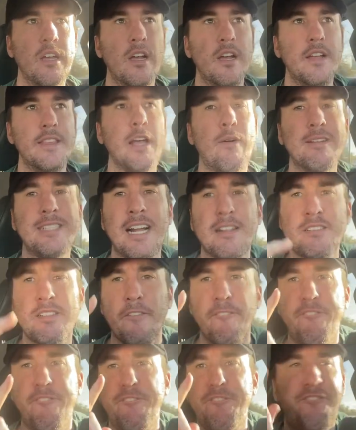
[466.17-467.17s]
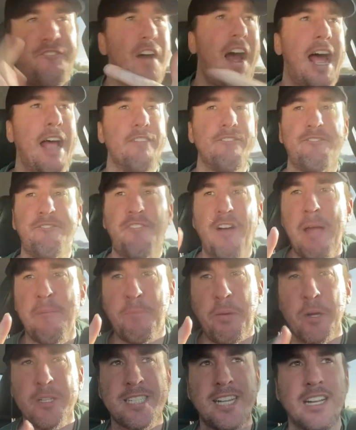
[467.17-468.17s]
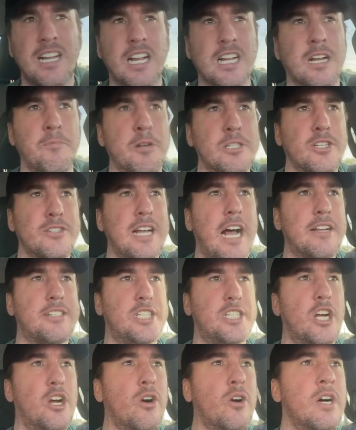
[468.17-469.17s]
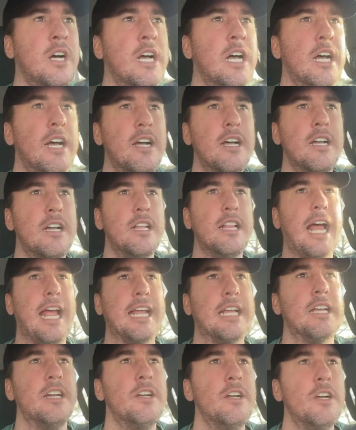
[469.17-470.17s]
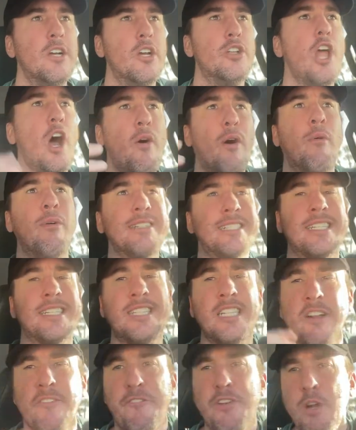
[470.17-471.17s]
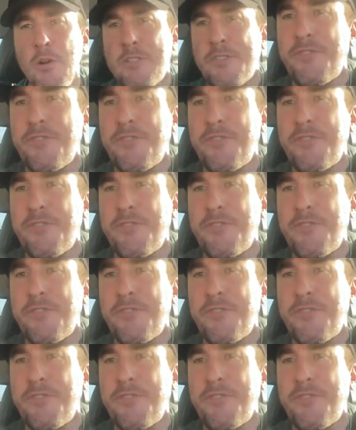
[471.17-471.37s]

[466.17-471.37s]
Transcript: They always have some fat, fat person in the commercial now too. Like, no one wants to see some huge